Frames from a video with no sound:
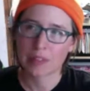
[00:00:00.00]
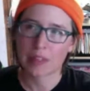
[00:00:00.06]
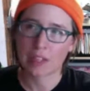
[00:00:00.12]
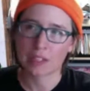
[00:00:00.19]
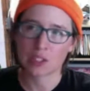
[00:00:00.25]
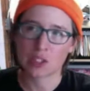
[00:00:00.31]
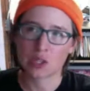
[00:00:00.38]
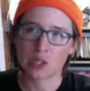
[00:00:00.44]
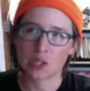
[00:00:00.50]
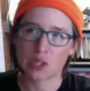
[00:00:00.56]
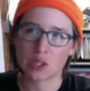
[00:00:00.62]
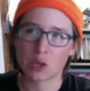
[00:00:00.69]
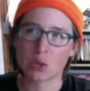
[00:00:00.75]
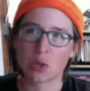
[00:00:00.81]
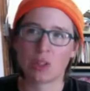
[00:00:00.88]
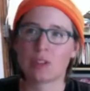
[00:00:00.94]
so
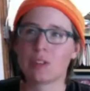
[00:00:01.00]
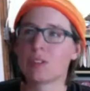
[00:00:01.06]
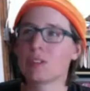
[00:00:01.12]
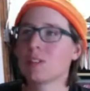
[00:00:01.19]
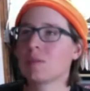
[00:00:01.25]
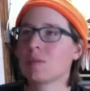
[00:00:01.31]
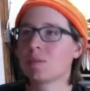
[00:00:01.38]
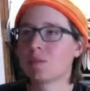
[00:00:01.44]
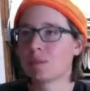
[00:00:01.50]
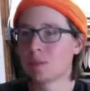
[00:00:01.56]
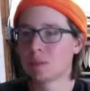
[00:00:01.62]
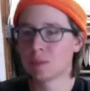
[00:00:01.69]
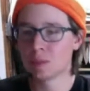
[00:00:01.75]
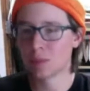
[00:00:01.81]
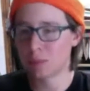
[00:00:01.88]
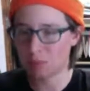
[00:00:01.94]
the
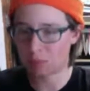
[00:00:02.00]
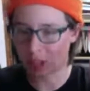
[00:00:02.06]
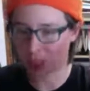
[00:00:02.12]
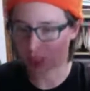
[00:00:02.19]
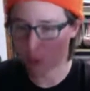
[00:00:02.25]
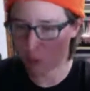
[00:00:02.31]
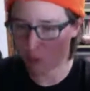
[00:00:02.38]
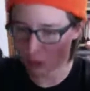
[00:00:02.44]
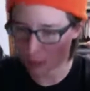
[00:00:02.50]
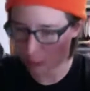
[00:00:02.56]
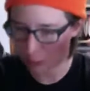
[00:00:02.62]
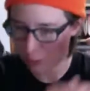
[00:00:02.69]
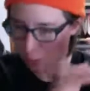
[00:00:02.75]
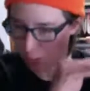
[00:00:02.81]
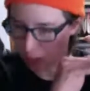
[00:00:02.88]
Vancouver is basically